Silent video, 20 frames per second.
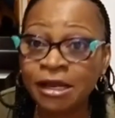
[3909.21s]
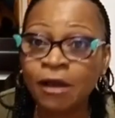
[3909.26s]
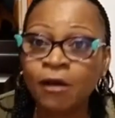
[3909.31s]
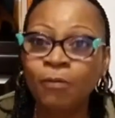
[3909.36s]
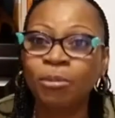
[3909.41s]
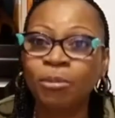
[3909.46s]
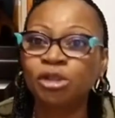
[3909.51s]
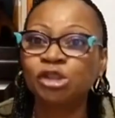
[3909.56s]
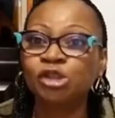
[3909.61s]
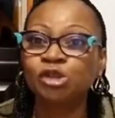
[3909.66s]

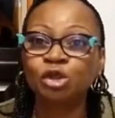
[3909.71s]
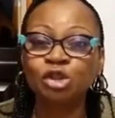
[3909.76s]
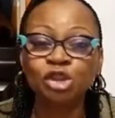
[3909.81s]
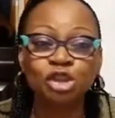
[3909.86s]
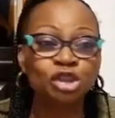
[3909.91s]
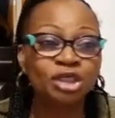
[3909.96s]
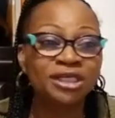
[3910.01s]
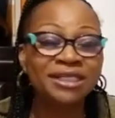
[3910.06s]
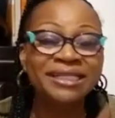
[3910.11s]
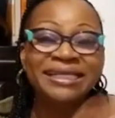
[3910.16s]
but
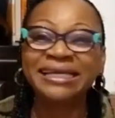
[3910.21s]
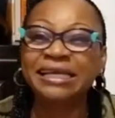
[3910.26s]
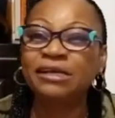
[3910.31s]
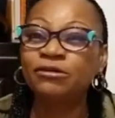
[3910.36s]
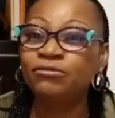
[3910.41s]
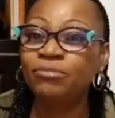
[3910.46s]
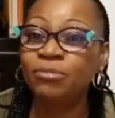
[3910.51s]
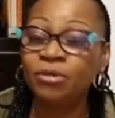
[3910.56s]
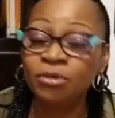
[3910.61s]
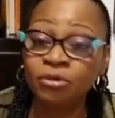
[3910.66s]
social
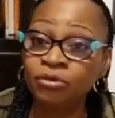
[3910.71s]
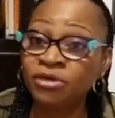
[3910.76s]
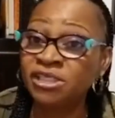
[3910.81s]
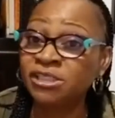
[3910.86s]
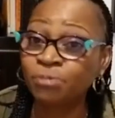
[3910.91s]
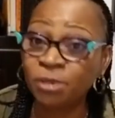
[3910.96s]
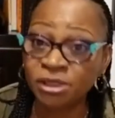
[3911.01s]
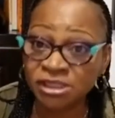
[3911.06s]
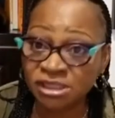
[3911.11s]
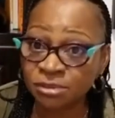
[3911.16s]

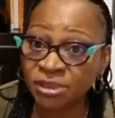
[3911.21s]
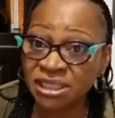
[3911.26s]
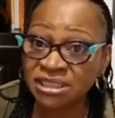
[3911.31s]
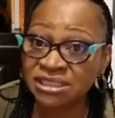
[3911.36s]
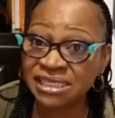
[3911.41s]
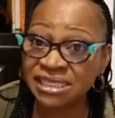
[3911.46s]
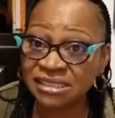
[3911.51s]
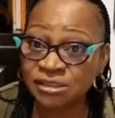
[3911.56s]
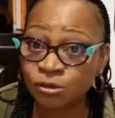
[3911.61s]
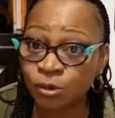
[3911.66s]
responsibility
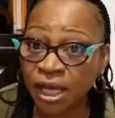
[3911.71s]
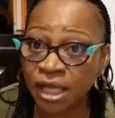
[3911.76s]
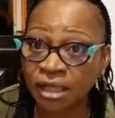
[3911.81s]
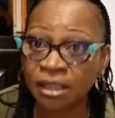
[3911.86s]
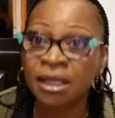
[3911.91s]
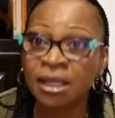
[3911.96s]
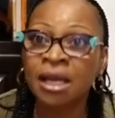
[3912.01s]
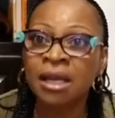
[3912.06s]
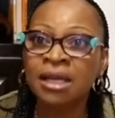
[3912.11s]
as well.